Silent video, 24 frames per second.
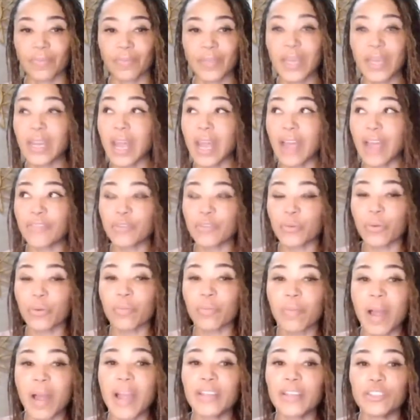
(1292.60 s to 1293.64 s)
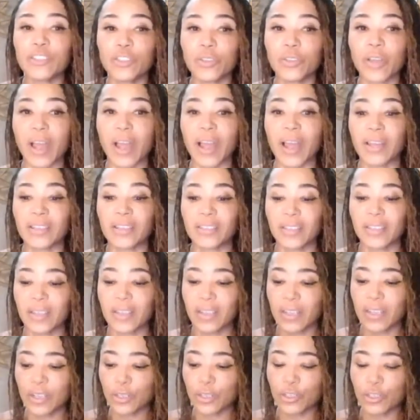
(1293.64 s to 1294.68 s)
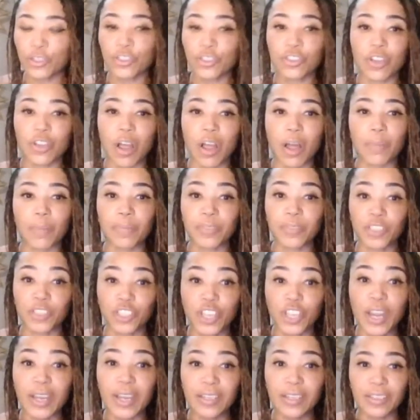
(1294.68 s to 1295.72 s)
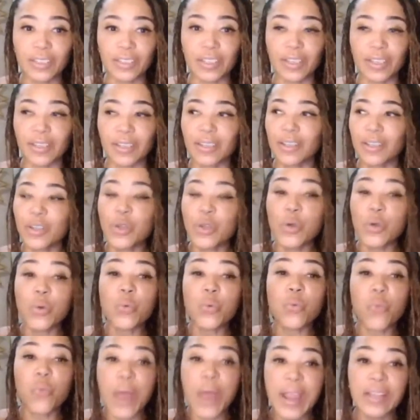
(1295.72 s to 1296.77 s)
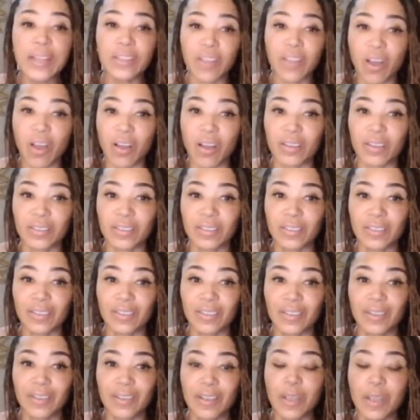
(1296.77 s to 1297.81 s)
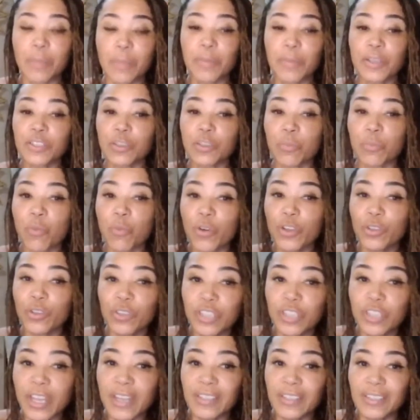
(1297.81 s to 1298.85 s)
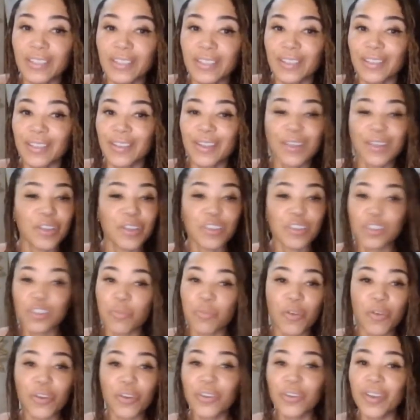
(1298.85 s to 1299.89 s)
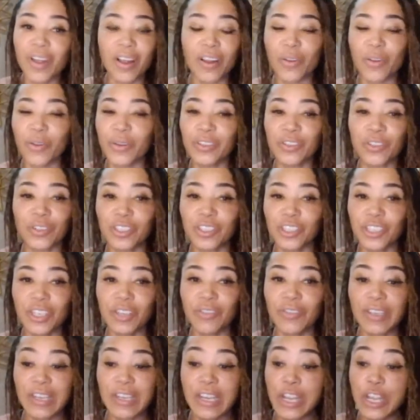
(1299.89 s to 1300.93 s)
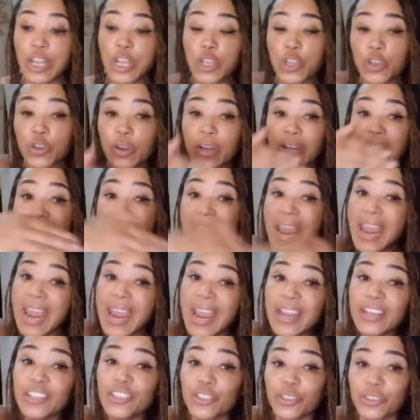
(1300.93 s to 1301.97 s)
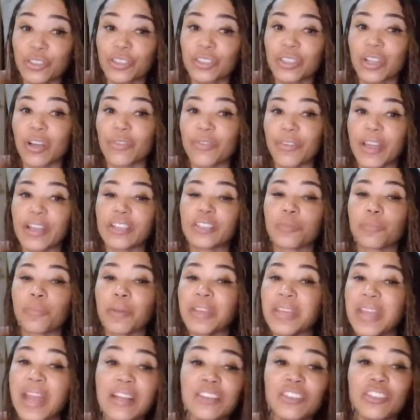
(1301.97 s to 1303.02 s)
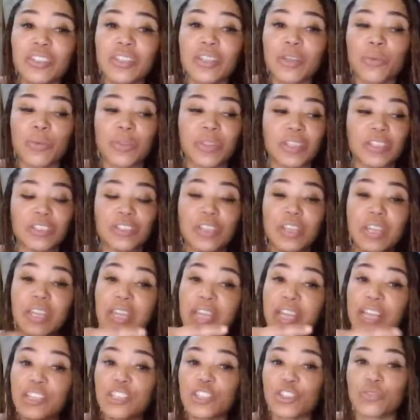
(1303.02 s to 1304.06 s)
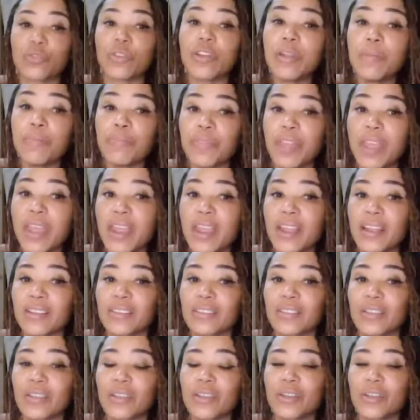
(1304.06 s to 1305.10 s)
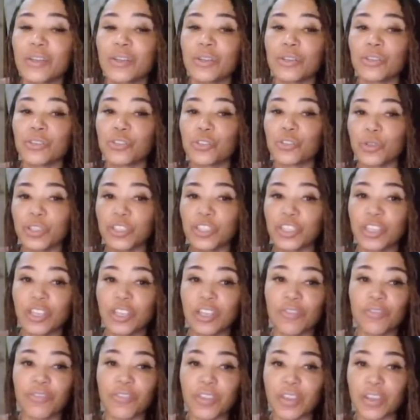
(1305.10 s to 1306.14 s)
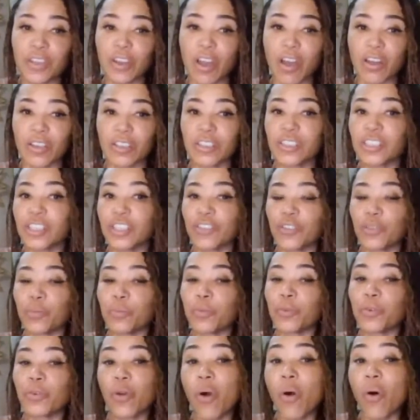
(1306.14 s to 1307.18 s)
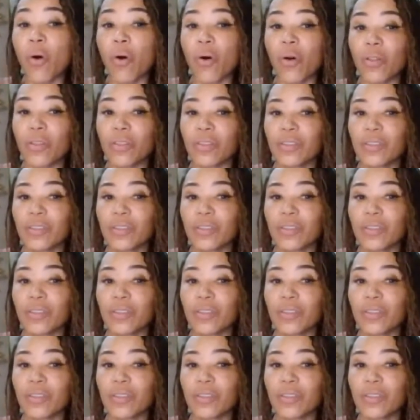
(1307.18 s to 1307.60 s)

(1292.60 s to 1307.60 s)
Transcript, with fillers: And I have to remind you guys to stop chasing weight loss. Because the more you chase it, the more you're not going to achieve it. You're going to age yourself exponentially with these extreme things to achieve the non-achievable goal.